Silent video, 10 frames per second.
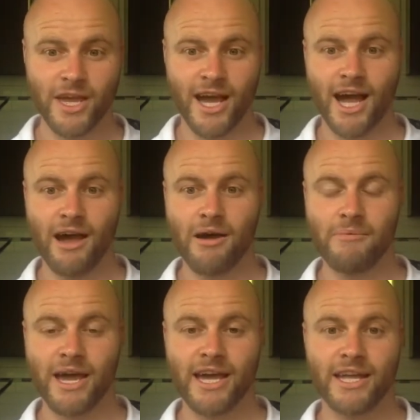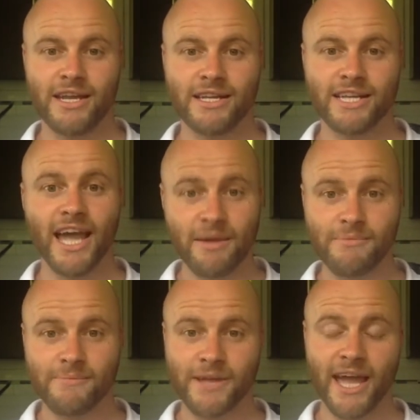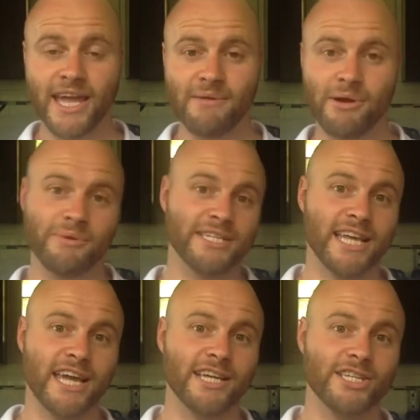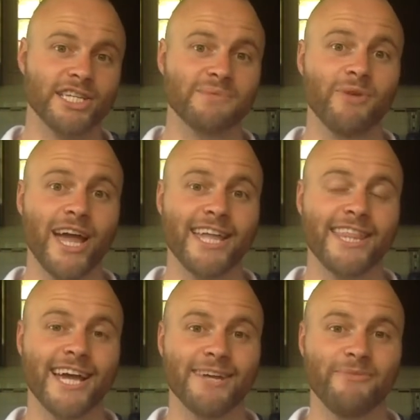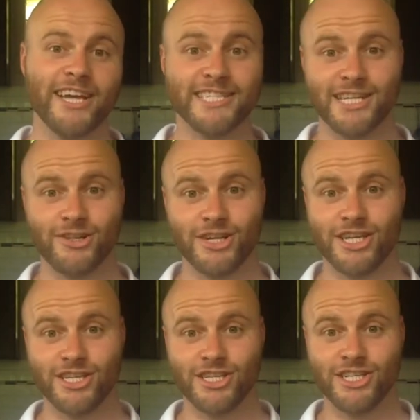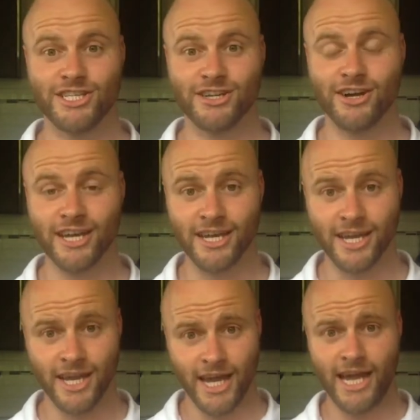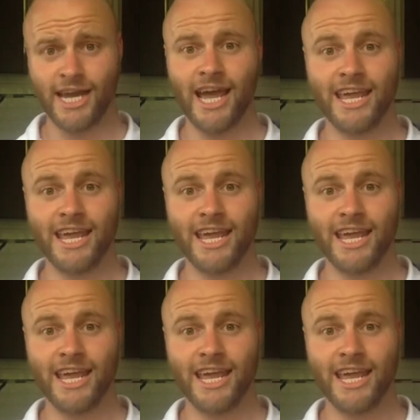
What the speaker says: And Kay emailed me saying she explained that basically she's gotten an